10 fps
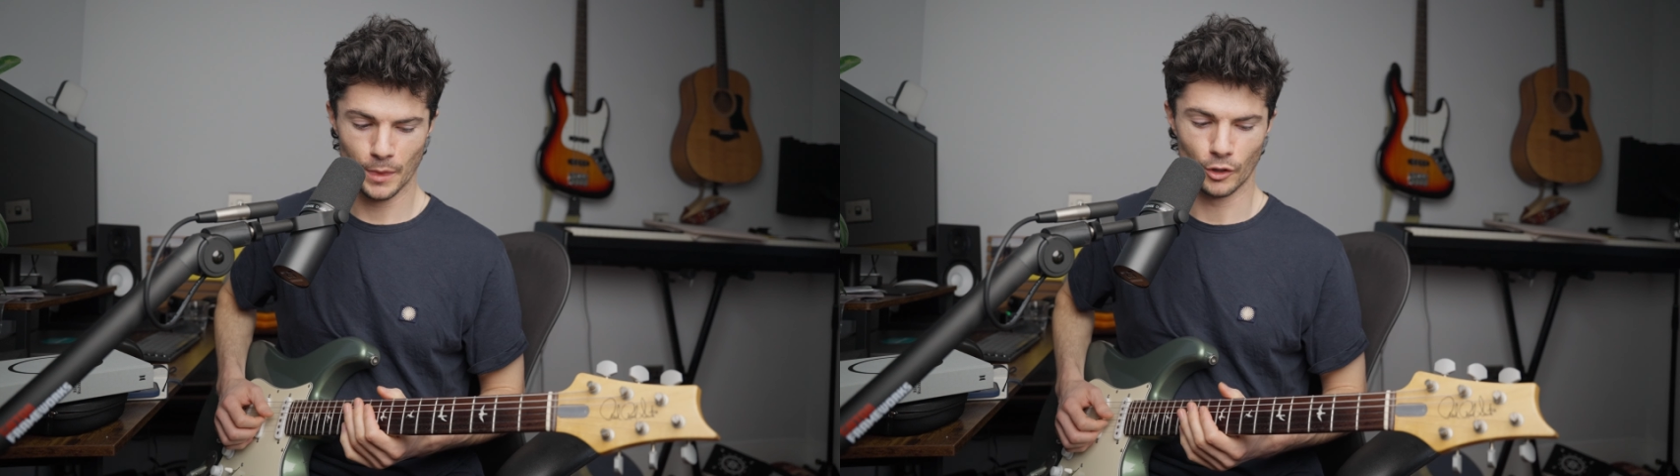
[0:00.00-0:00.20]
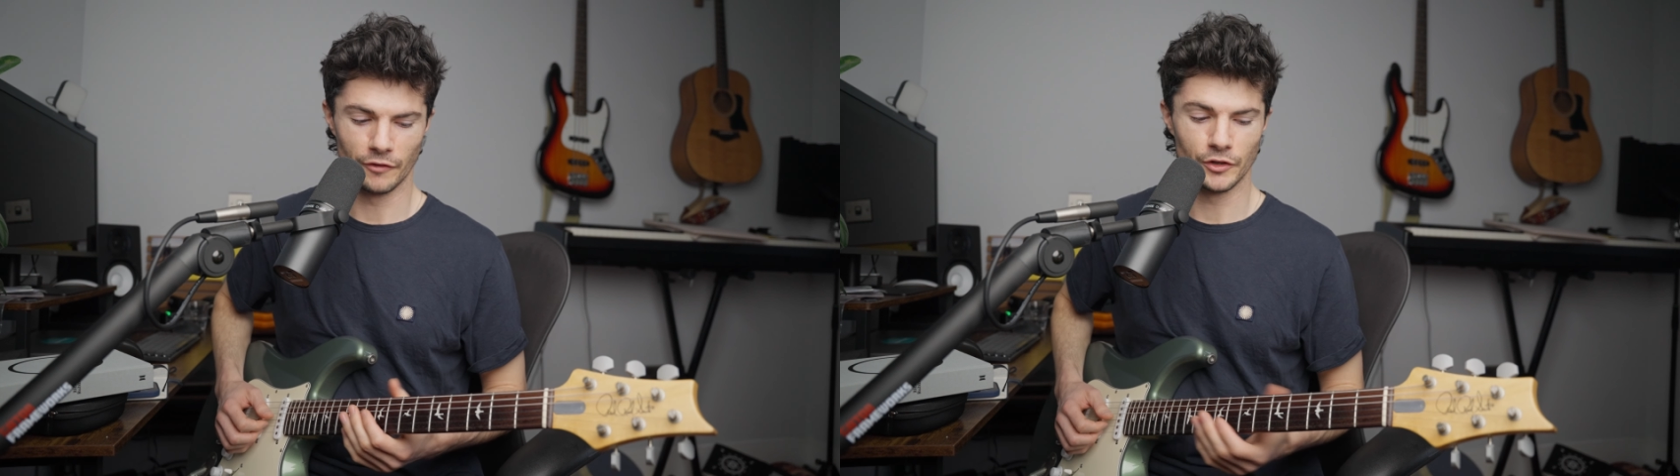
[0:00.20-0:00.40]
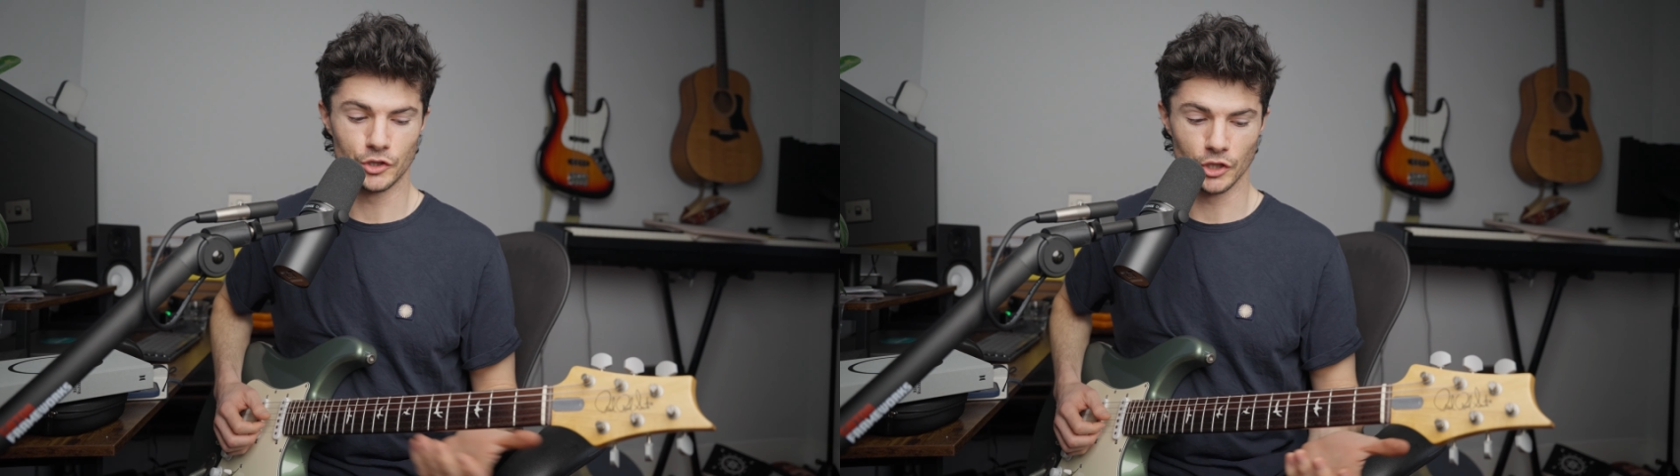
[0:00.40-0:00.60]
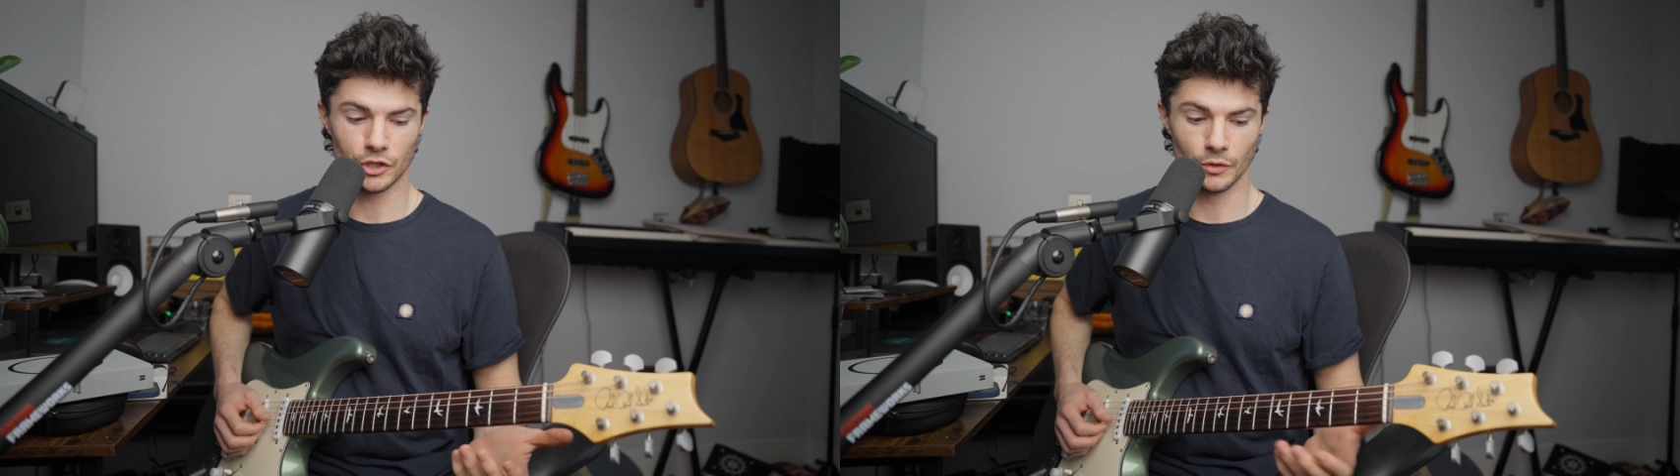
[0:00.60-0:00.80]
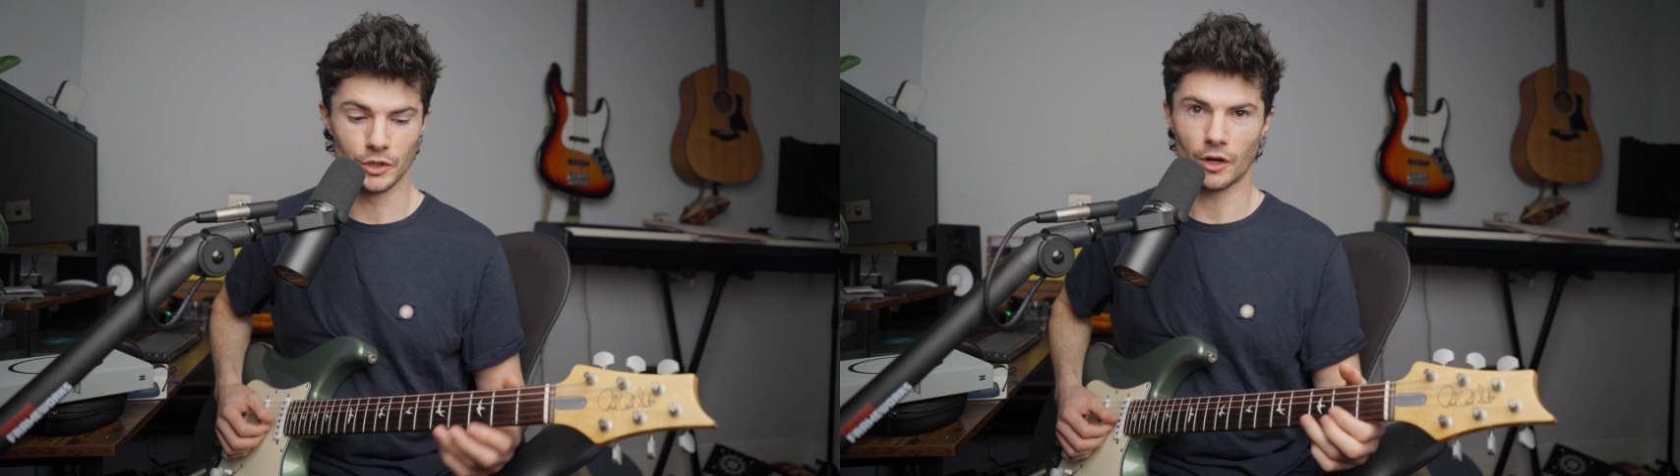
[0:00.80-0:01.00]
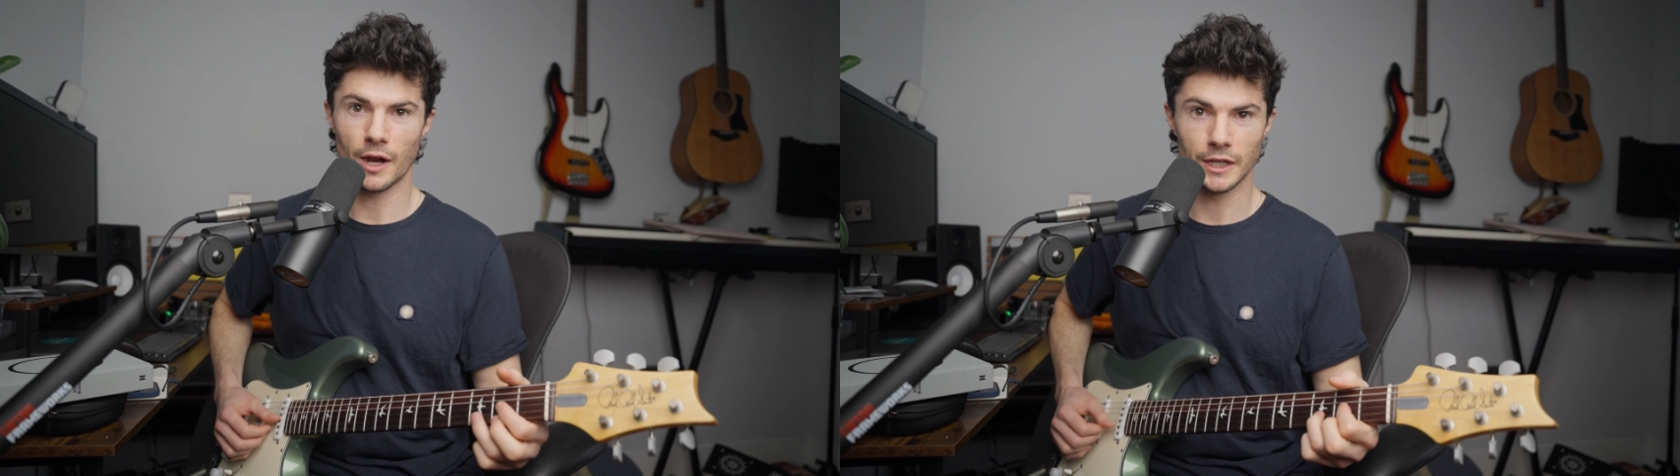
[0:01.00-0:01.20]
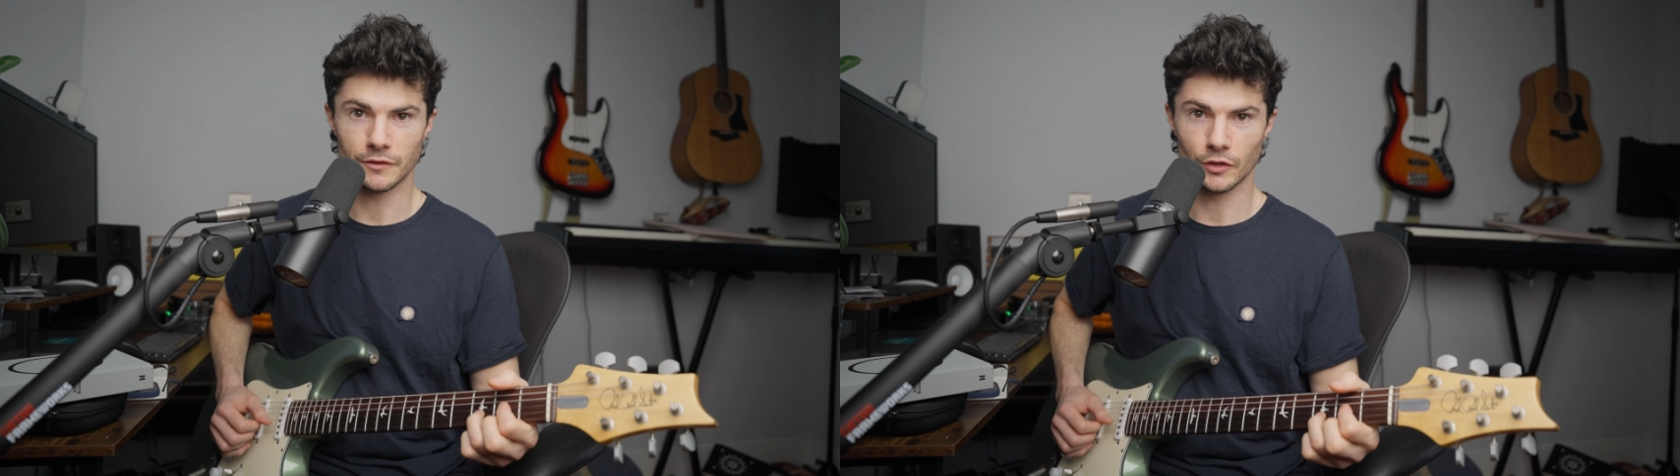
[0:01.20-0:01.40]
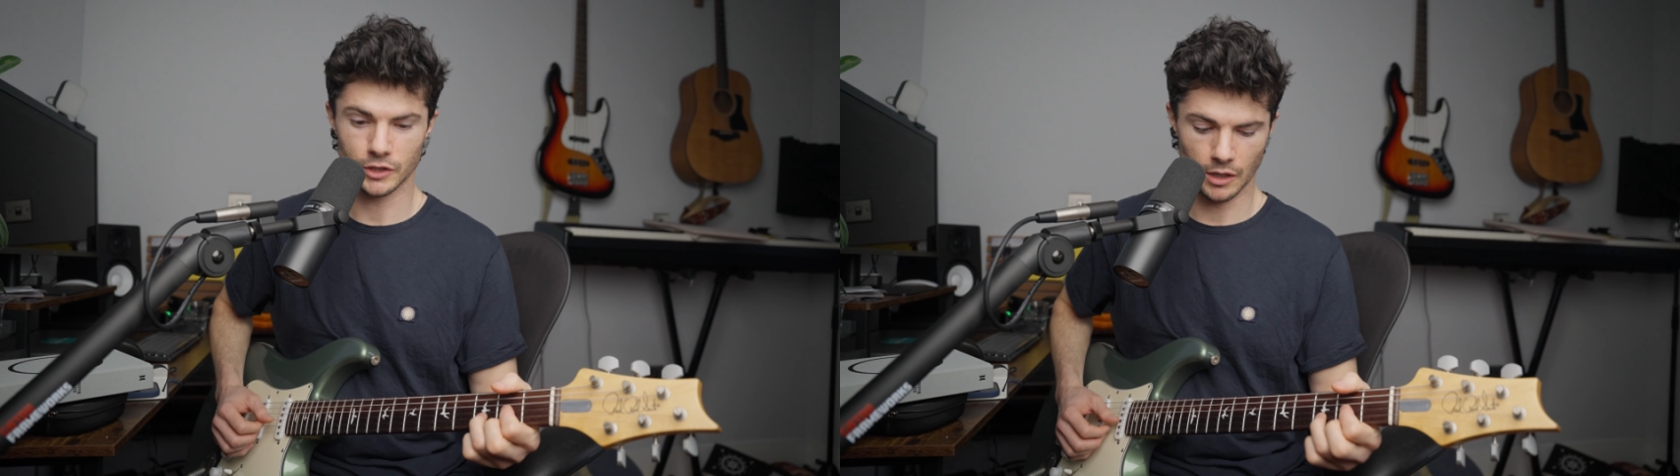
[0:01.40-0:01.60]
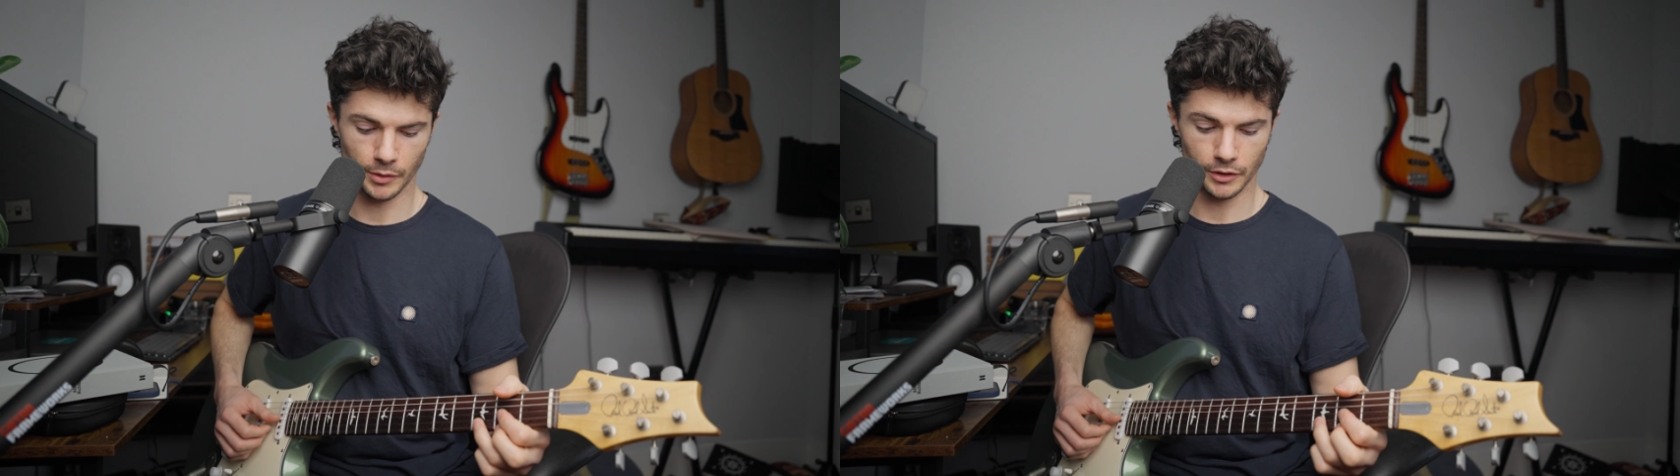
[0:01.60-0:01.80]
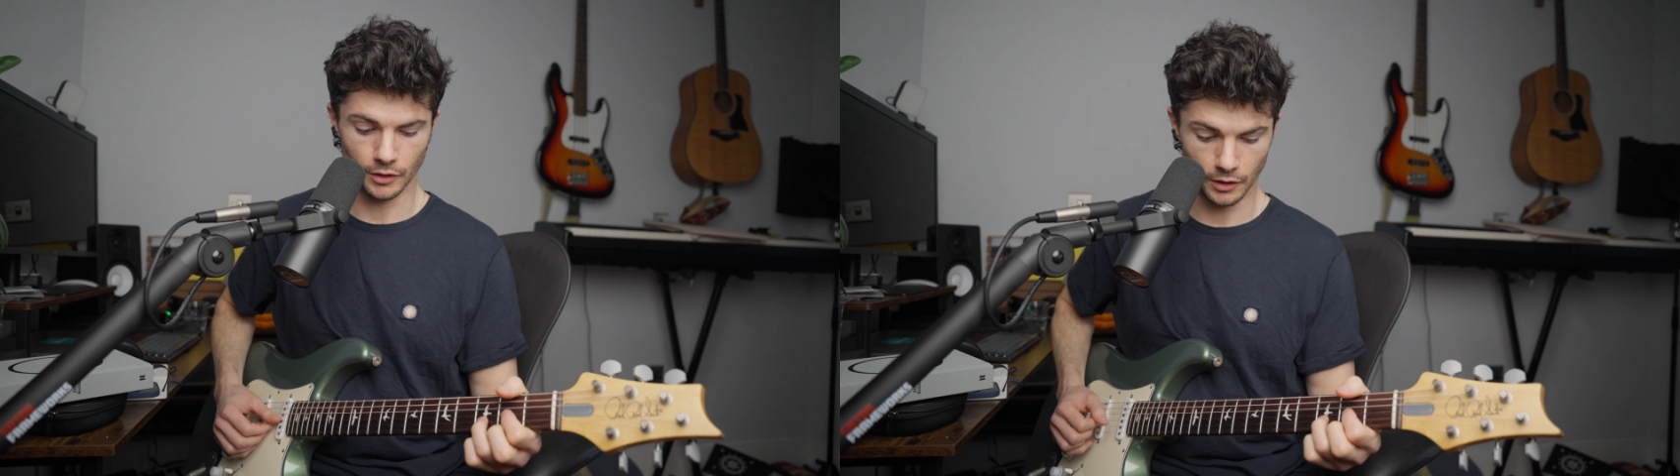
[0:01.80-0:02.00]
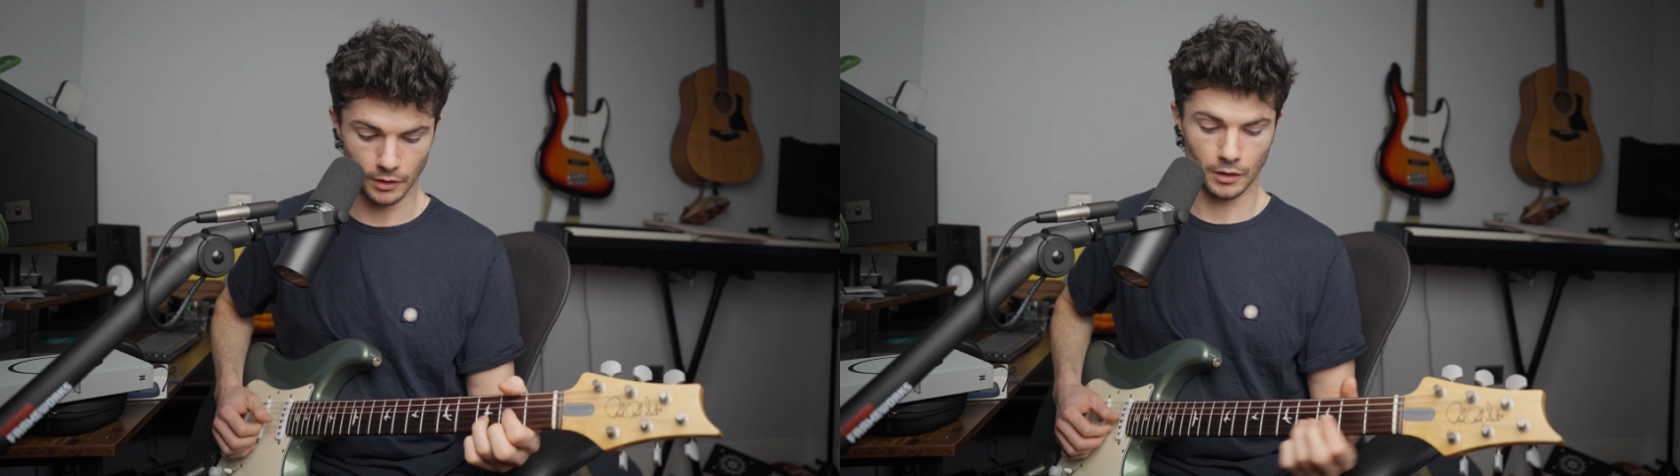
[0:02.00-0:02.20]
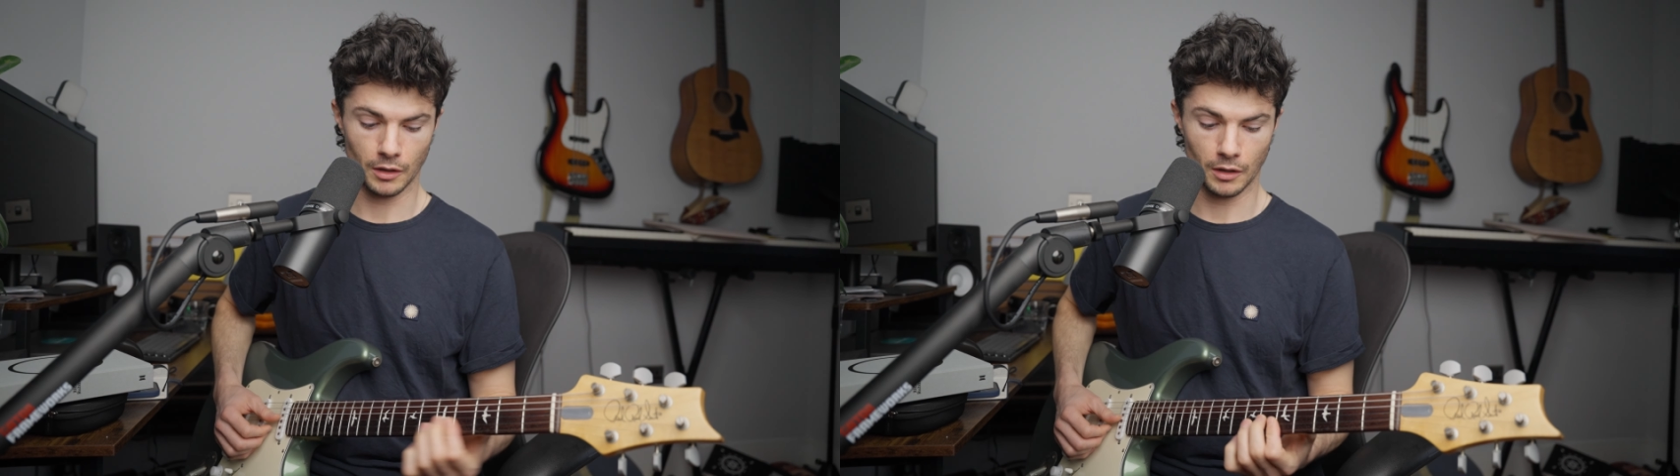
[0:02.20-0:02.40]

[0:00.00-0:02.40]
Or if you're just doing triads, for example, and you're like...